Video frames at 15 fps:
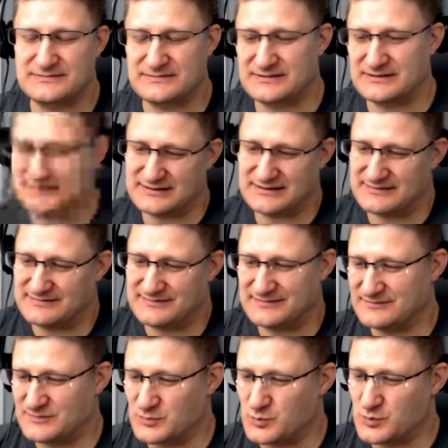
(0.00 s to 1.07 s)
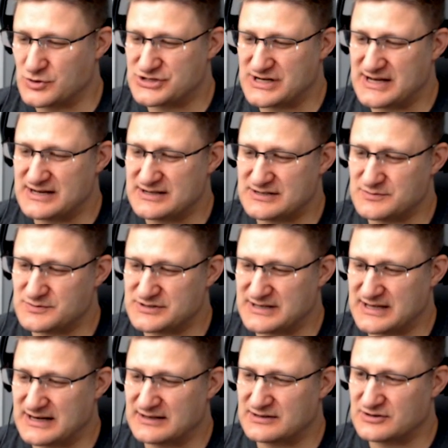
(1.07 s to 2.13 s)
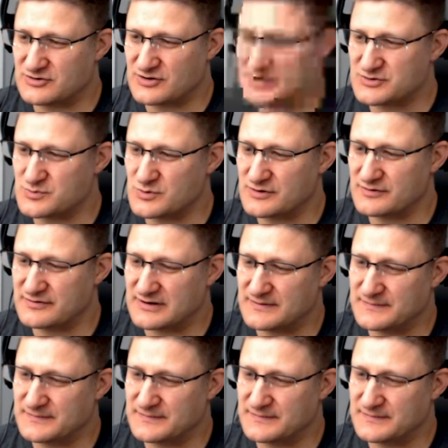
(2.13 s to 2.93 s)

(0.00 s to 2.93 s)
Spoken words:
Because the war changed. It was getting into trench warfare.